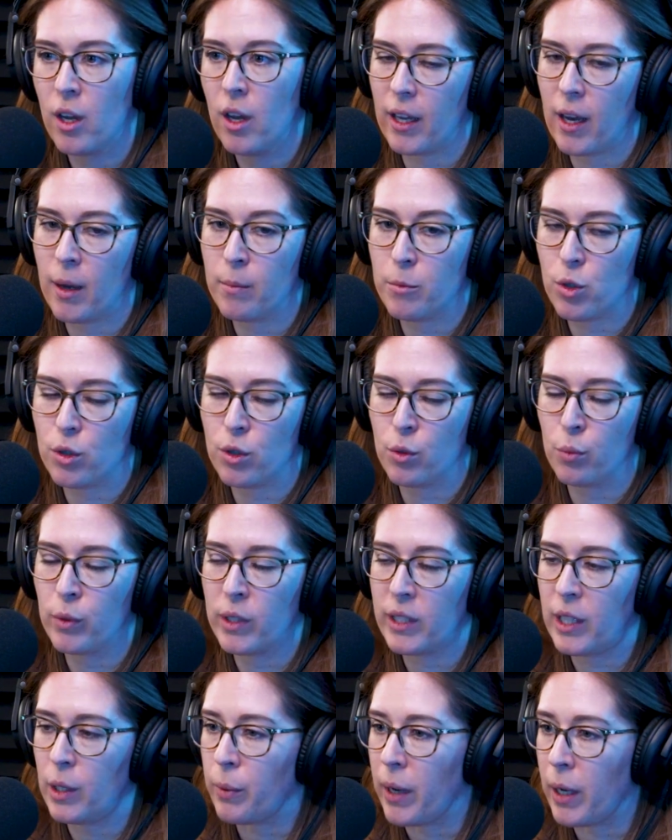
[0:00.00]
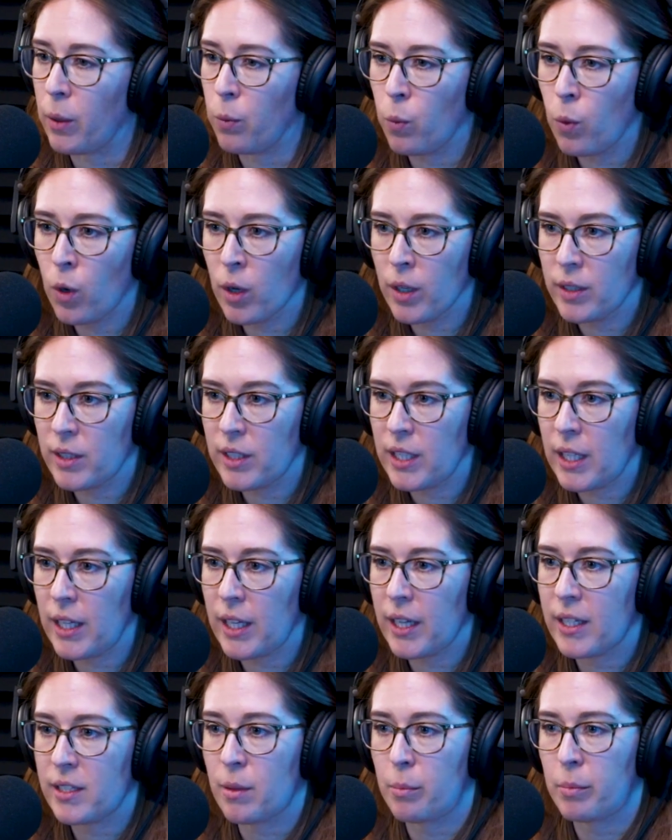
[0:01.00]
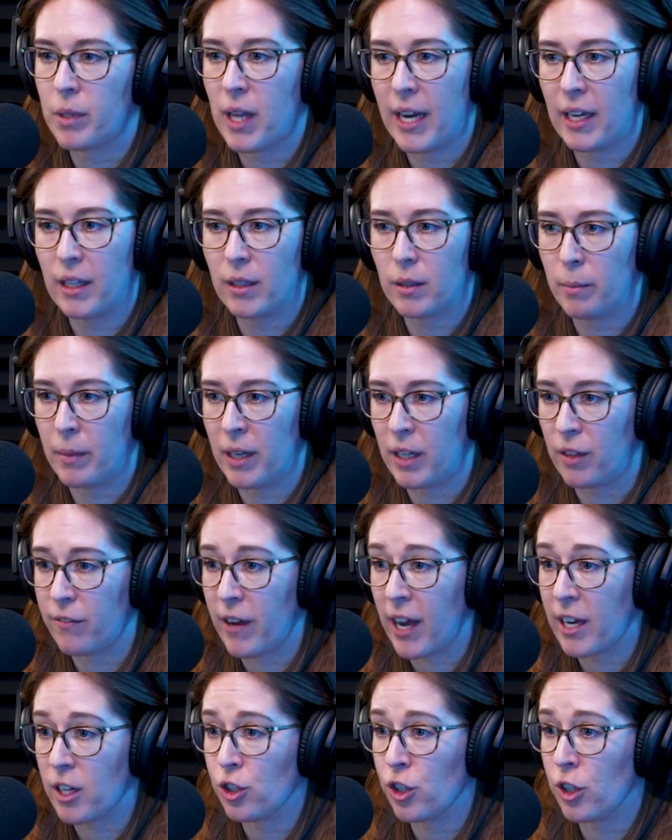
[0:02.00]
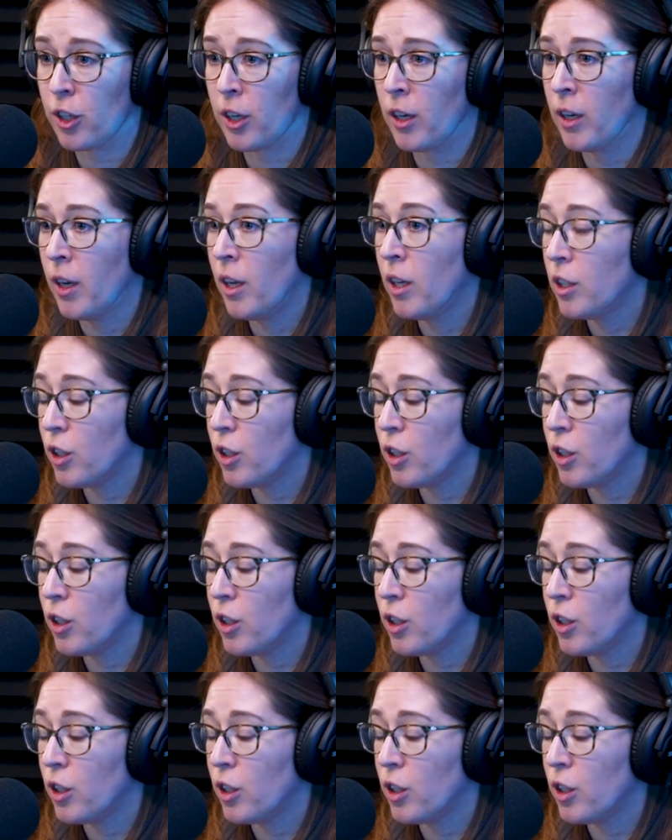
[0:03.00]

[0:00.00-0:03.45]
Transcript: It comes with a really great warranty. It's applied at the manufacturer.